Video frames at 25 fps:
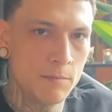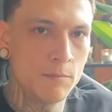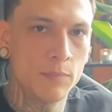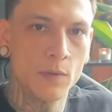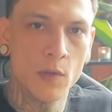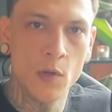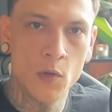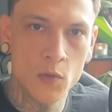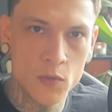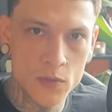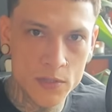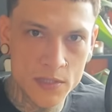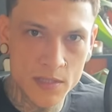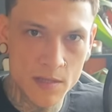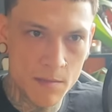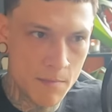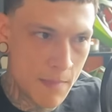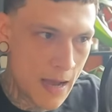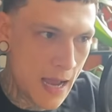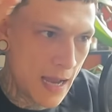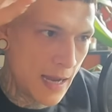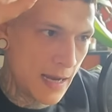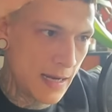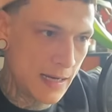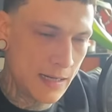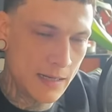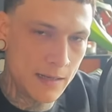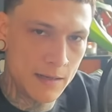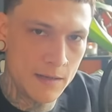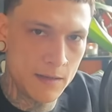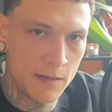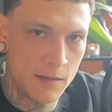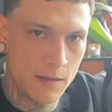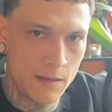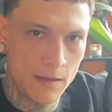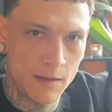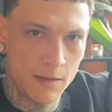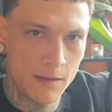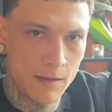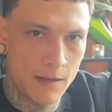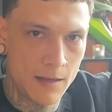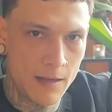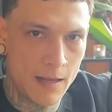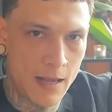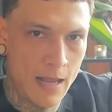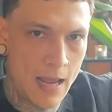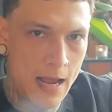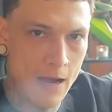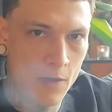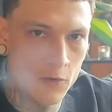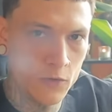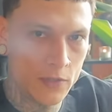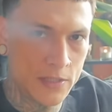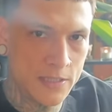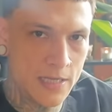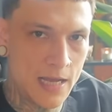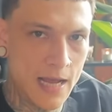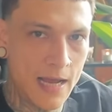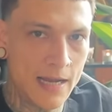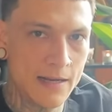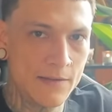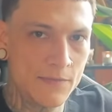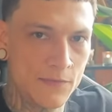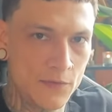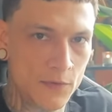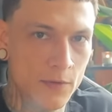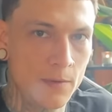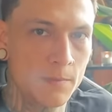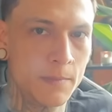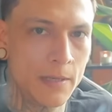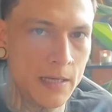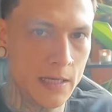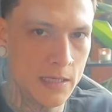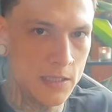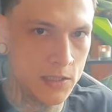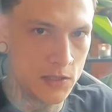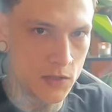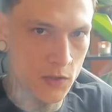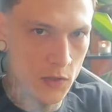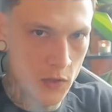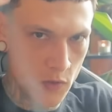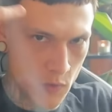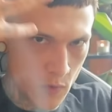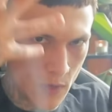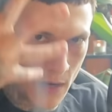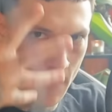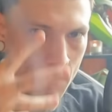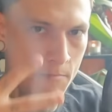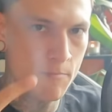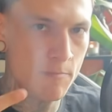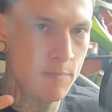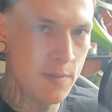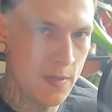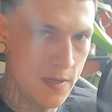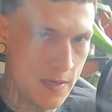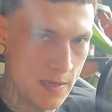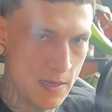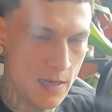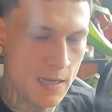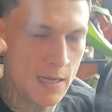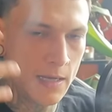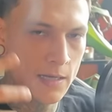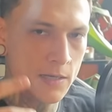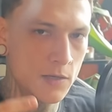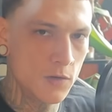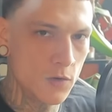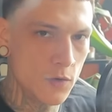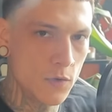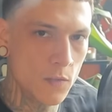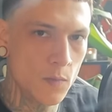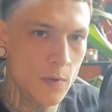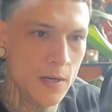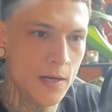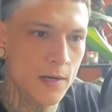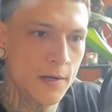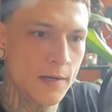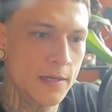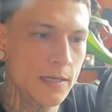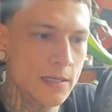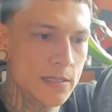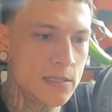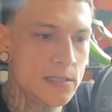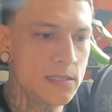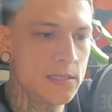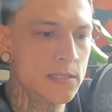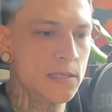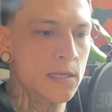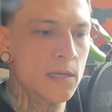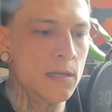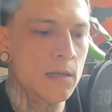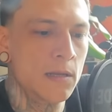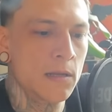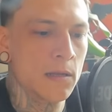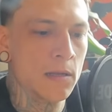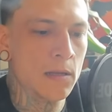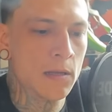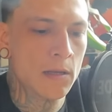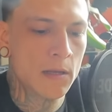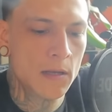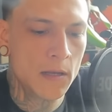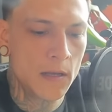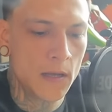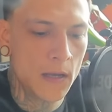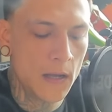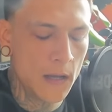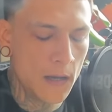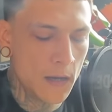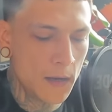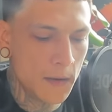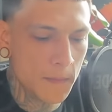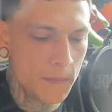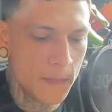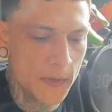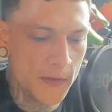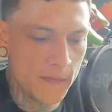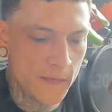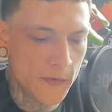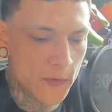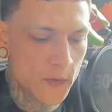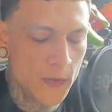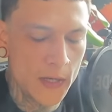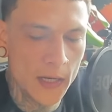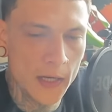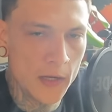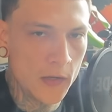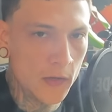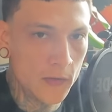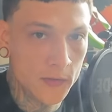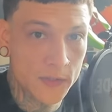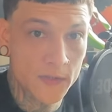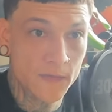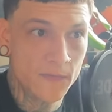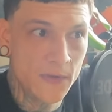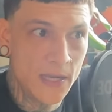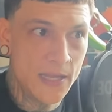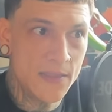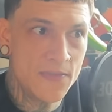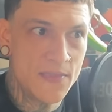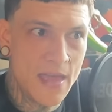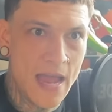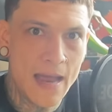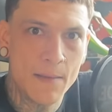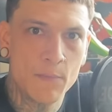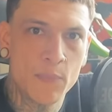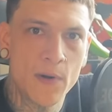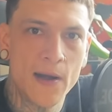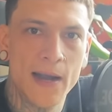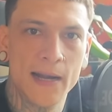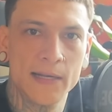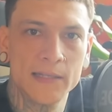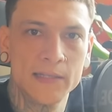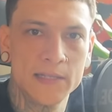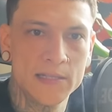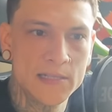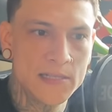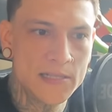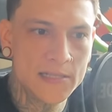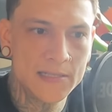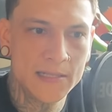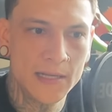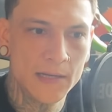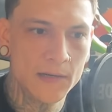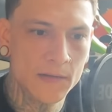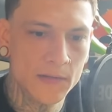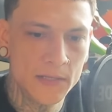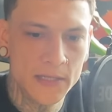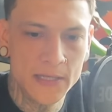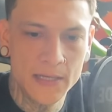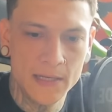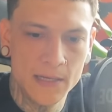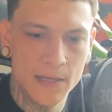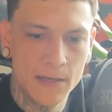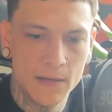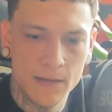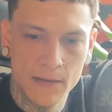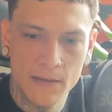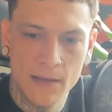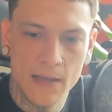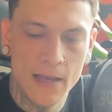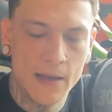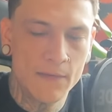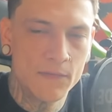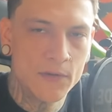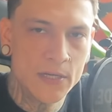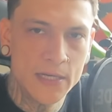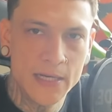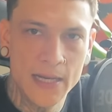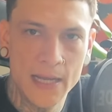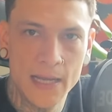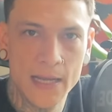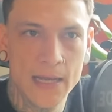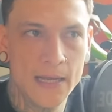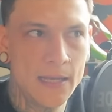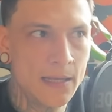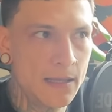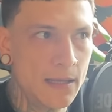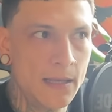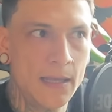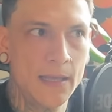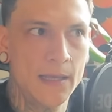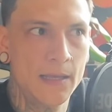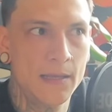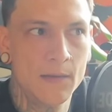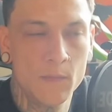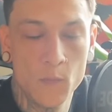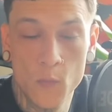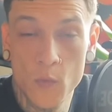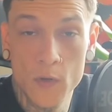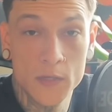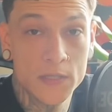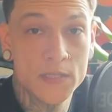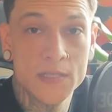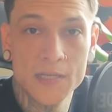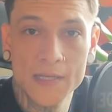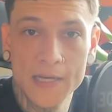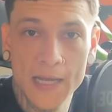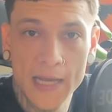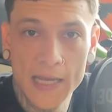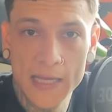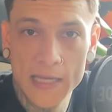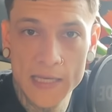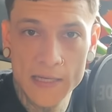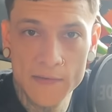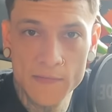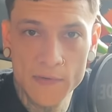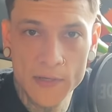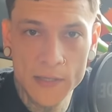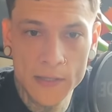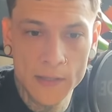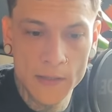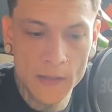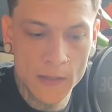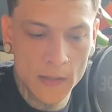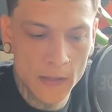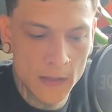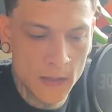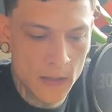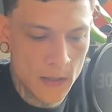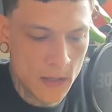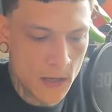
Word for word: blows the mind outside for a minute so you can be in your awareness. If you can cultivate that practice steadily every day, once a day even,